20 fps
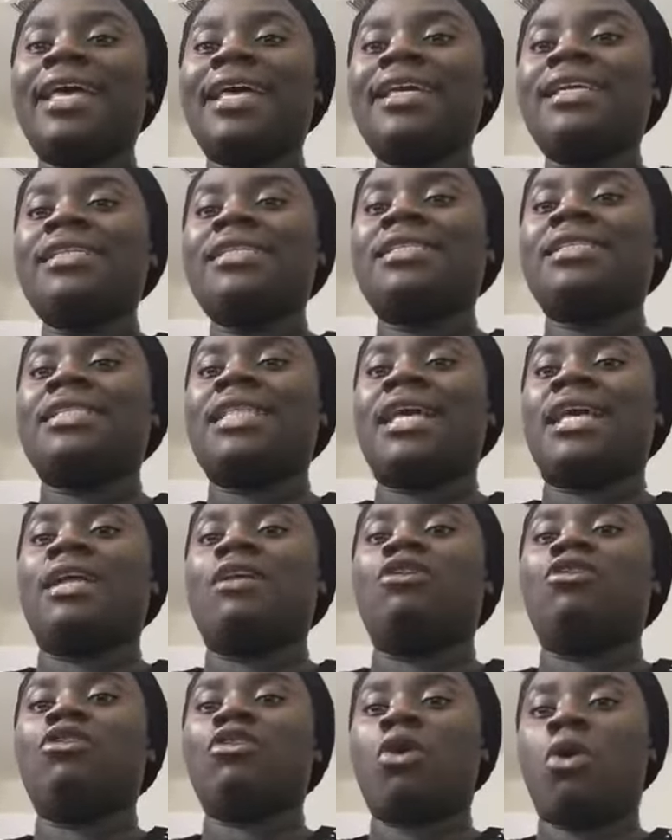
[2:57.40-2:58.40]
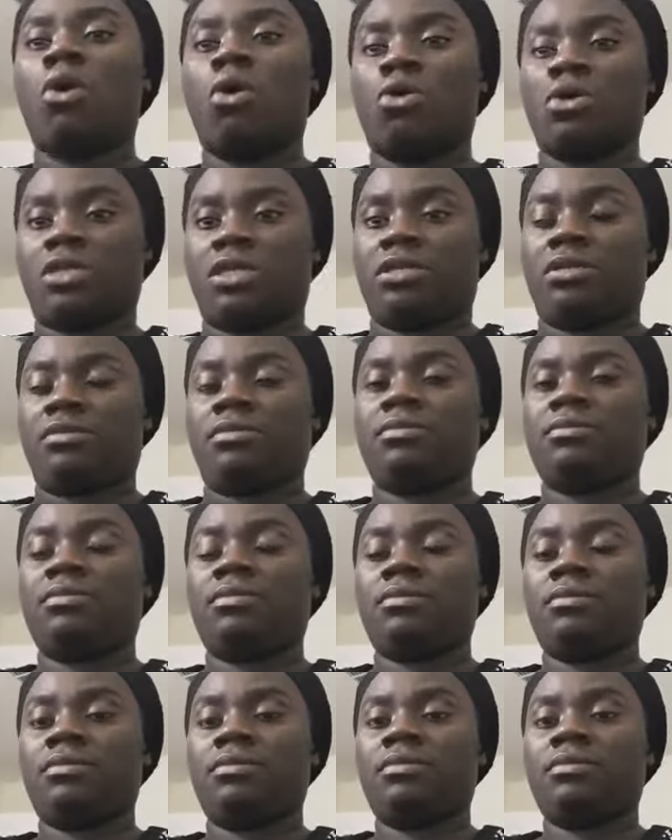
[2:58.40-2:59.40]
is the Lord.
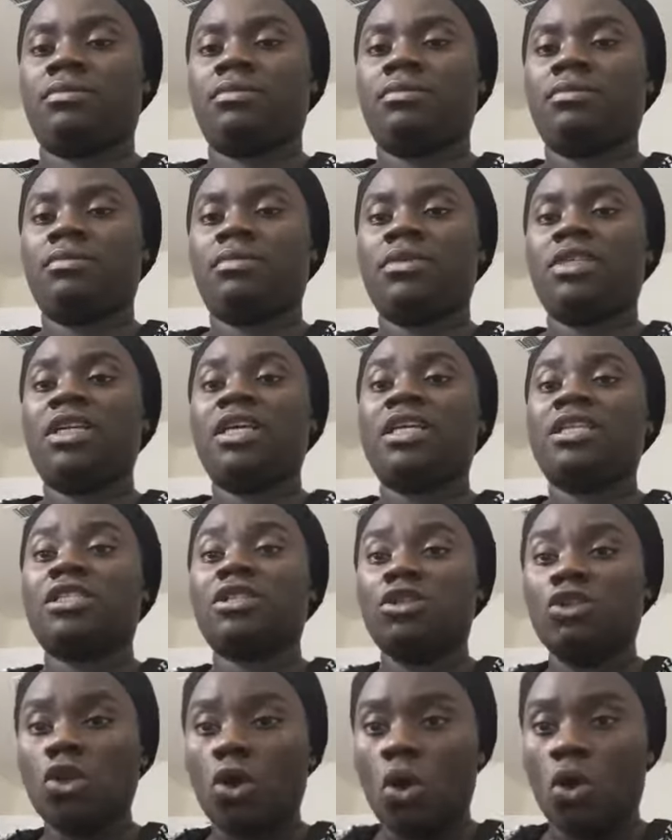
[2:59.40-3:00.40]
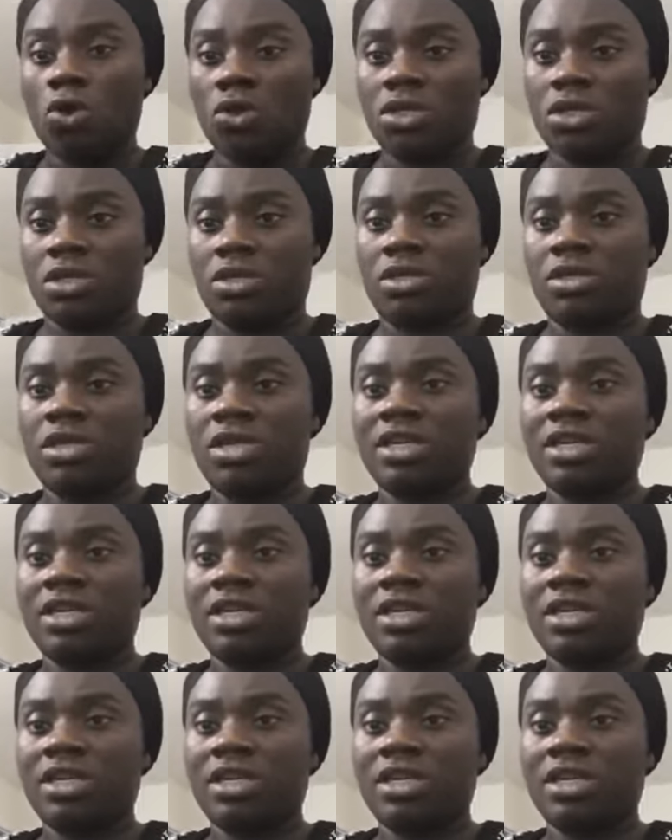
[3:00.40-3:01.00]
Is Lord,